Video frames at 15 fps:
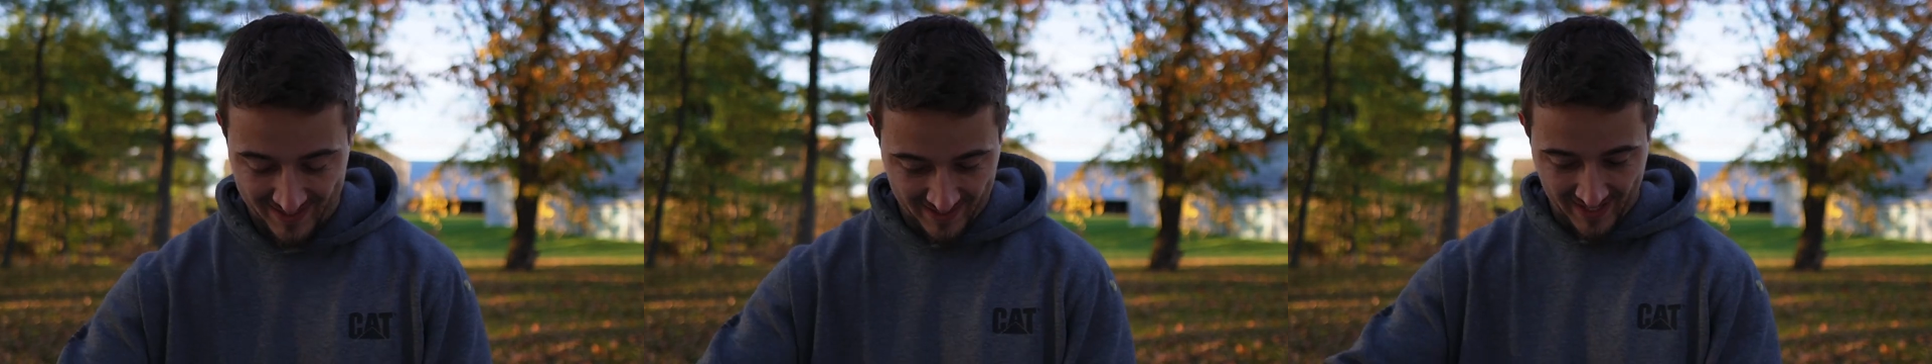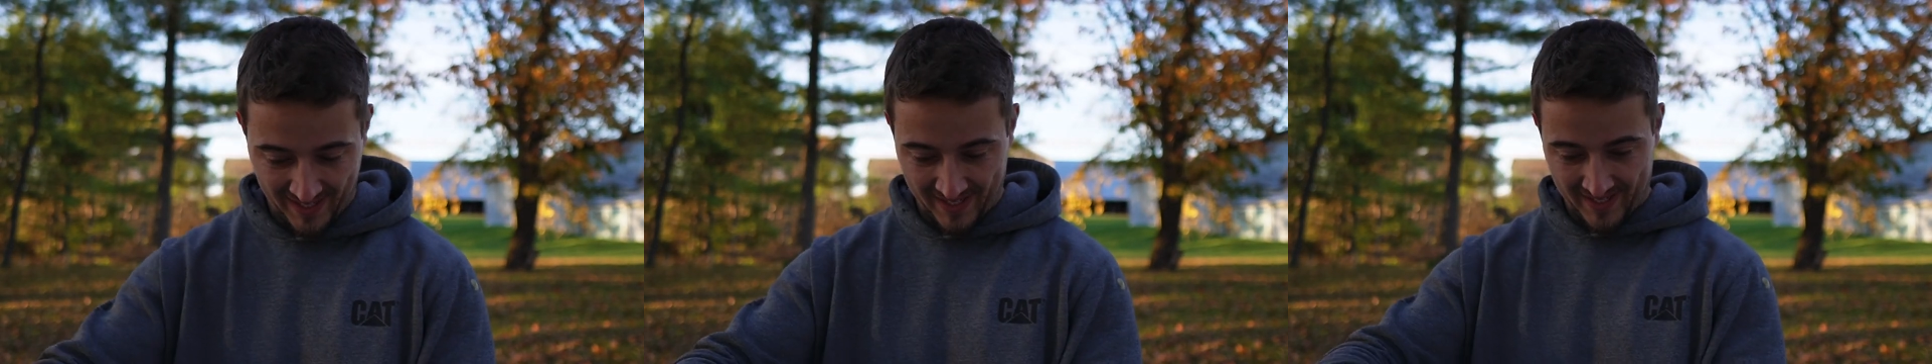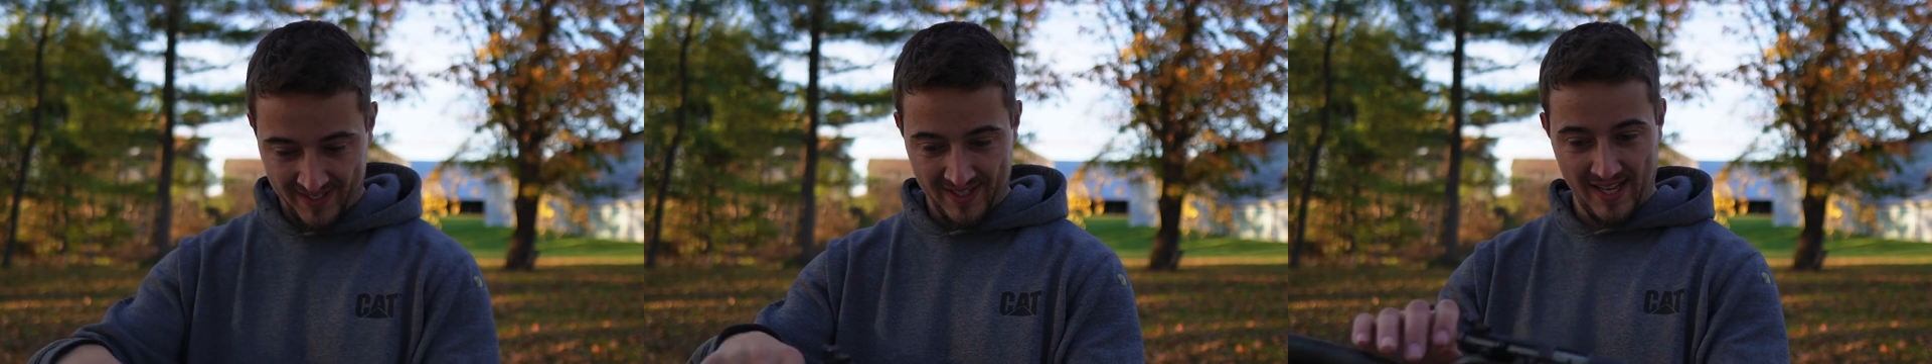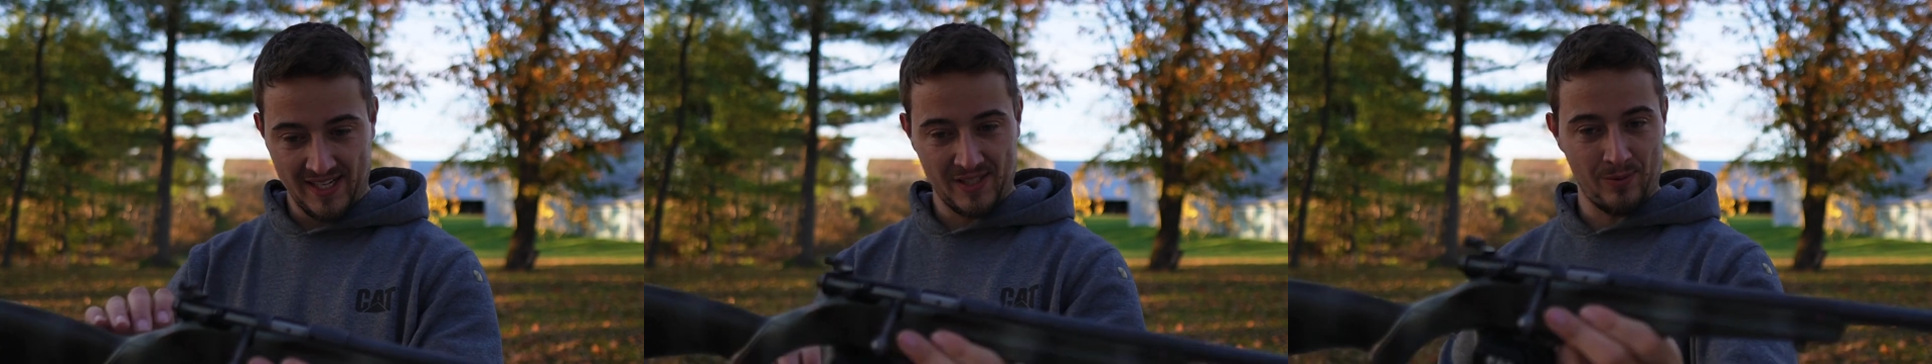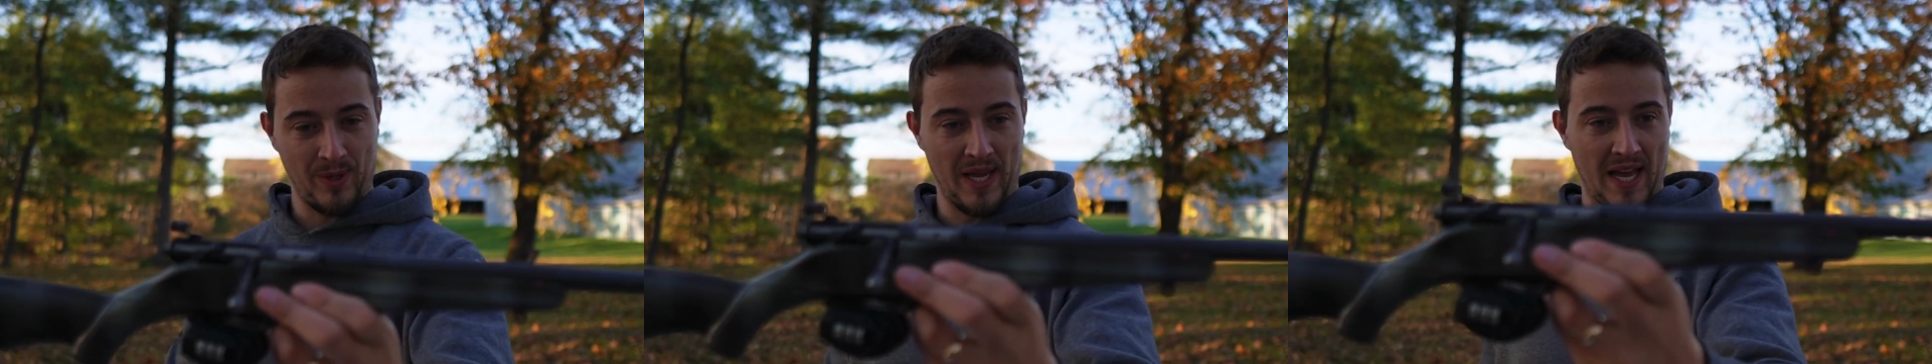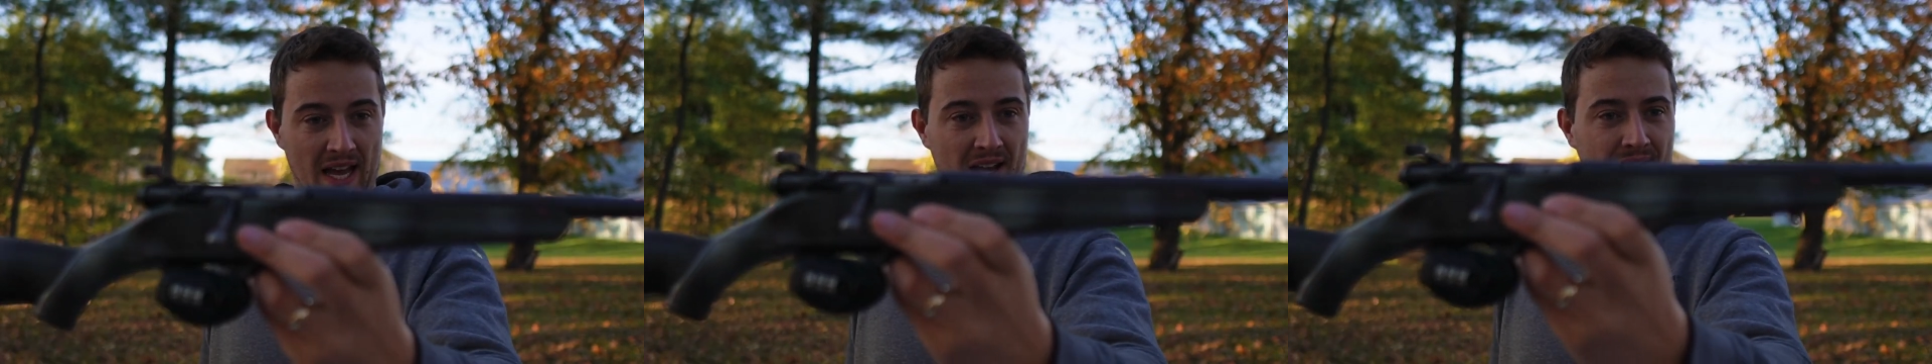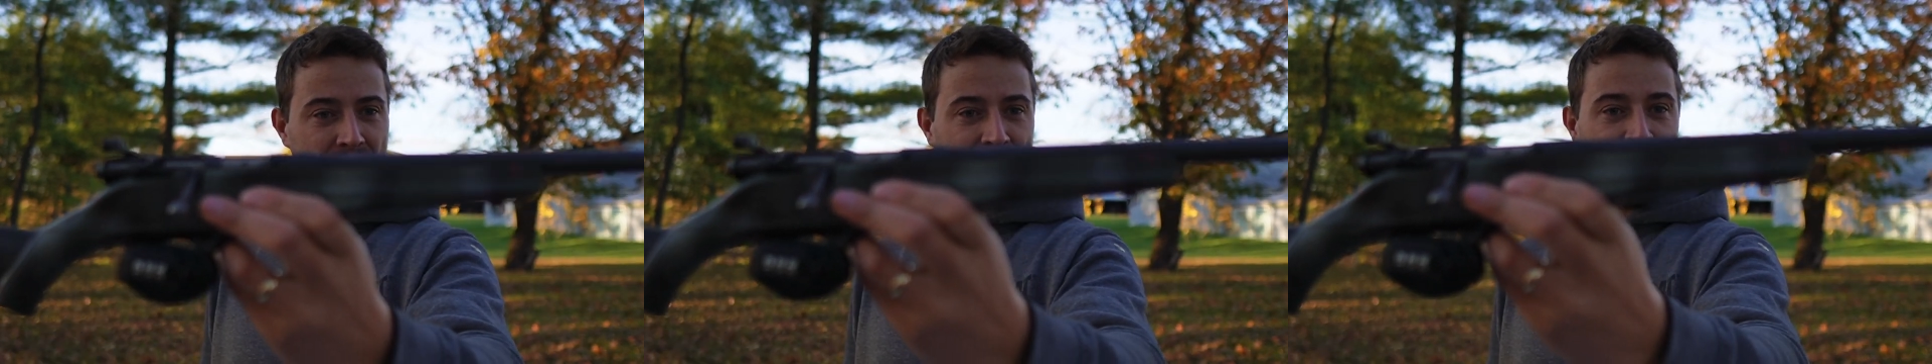And next we have